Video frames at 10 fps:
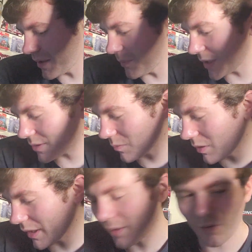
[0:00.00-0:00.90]
the biggest
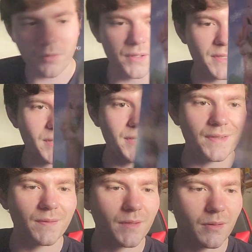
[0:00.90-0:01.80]
one out of all these, at
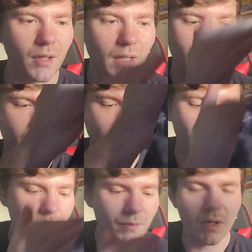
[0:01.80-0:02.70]
least
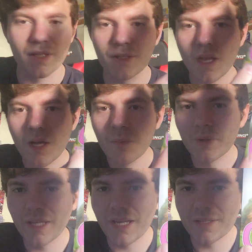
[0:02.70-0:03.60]
tallness-wise.
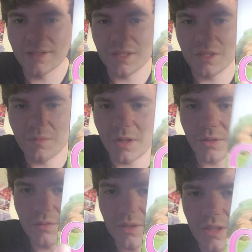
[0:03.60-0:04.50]
But yeah, he's Ichiban
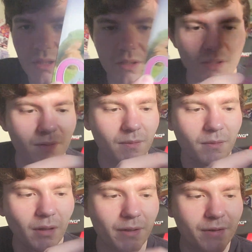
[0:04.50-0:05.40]
Kuji. He's
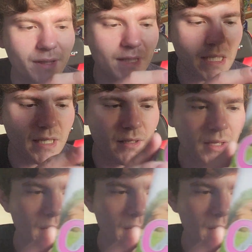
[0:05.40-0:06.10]
the letter C,